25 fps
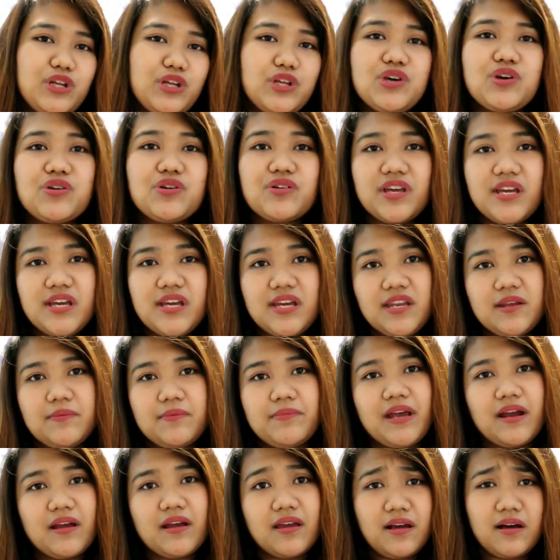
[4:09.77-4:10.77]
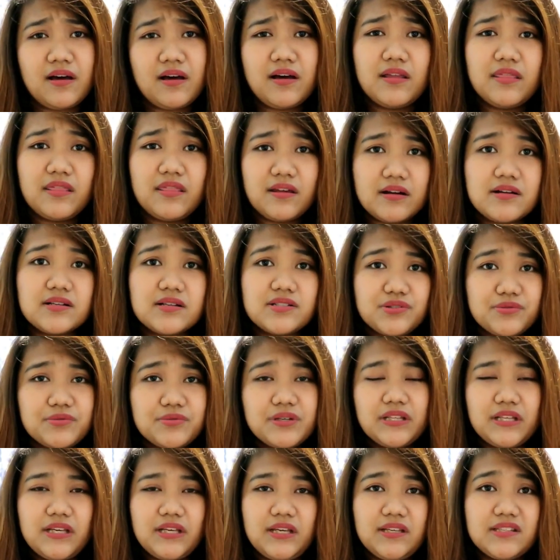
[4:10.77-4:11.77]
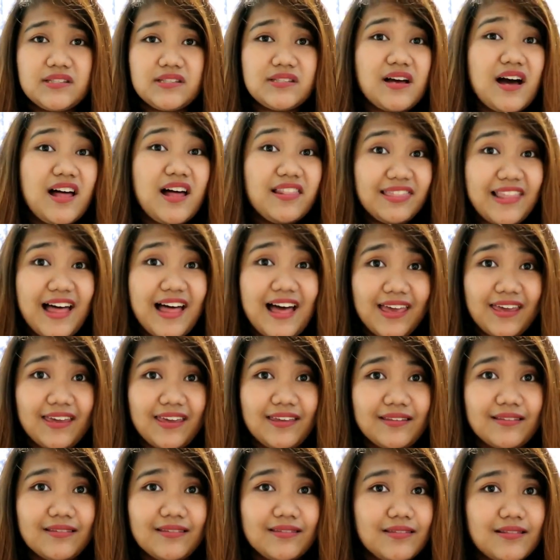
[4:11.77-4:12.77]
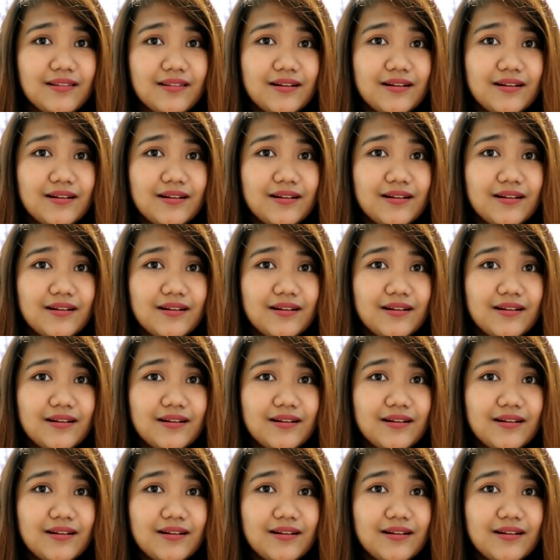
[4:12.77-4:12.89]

in Korea and America? There's really a line.